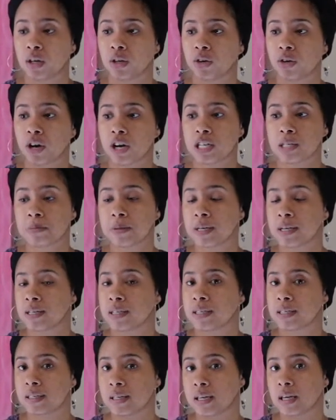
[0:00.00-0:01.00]
your husband
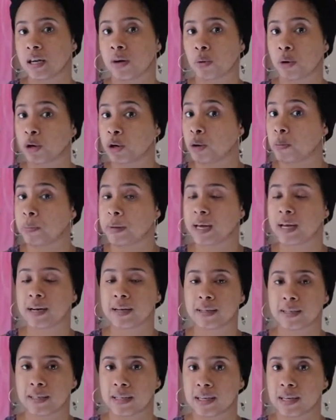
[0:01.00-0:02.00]
is seeing, or your man
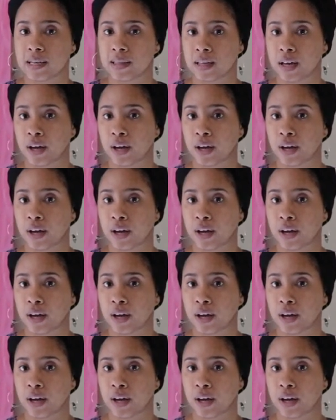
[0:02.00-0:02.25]
is seeing,